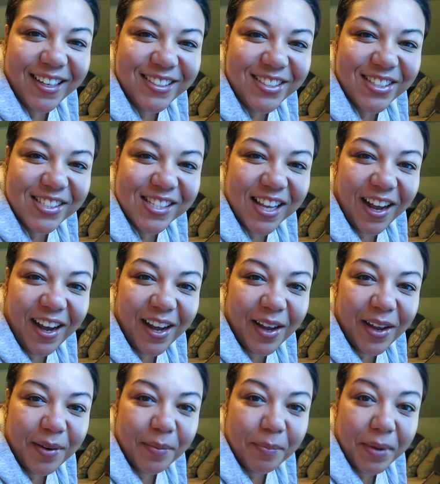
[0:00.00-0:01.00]
I just
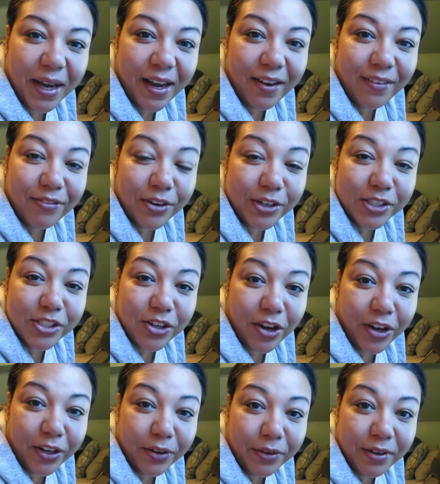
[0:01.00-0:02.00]
got my first
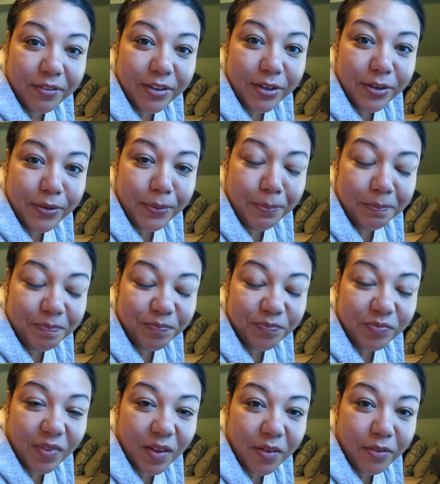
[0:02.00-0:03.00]
audit review
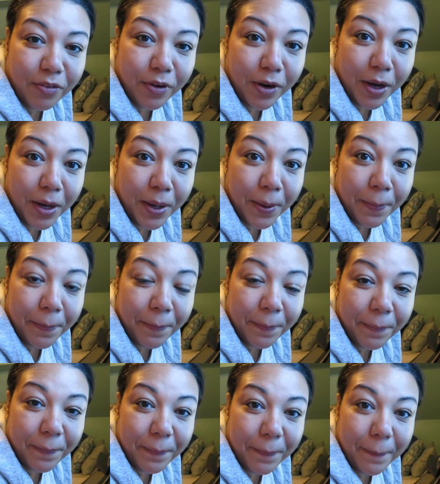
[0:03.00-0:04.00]

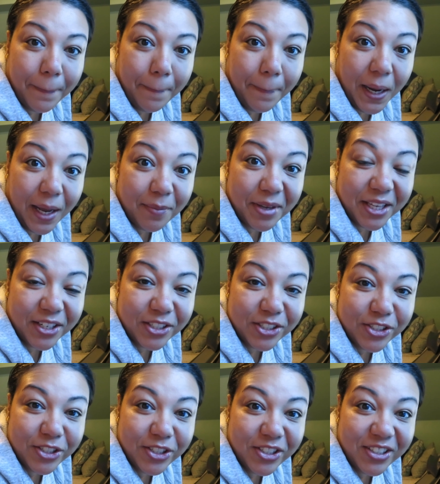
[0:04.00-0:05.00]
from my
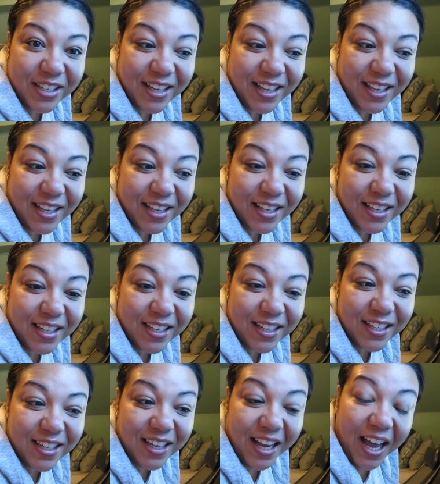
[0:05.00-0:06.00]
manager
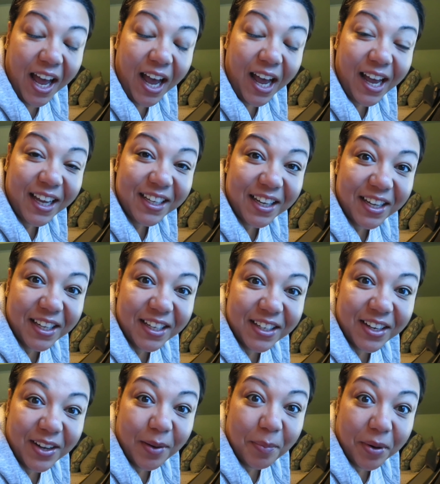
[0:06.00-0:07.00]
and I got
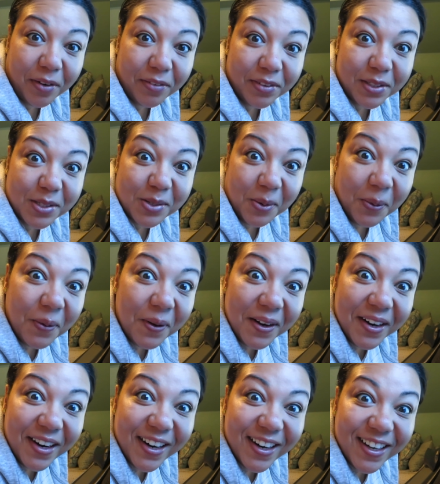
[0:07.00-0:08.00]
a perfect
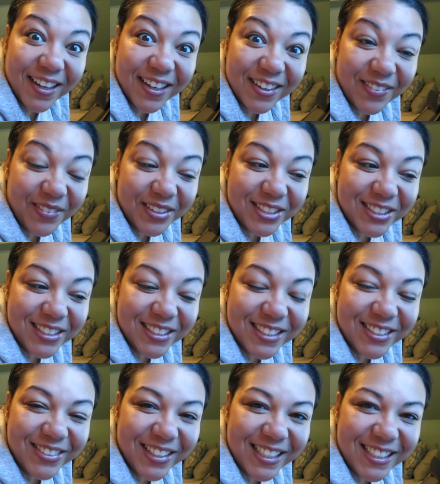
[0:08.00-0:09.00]
score, which
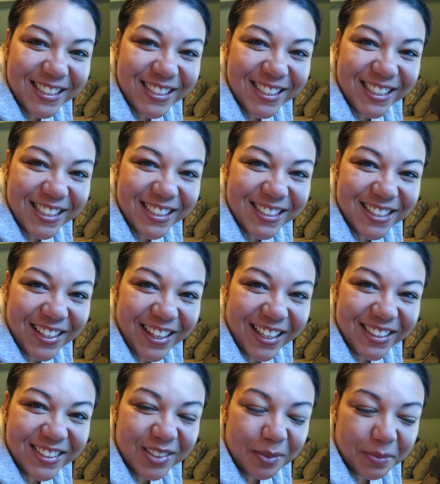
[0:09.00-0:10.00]
is crazy. So
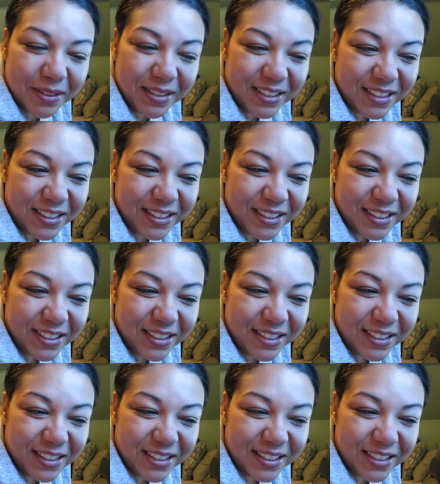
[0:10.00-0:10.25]
that's super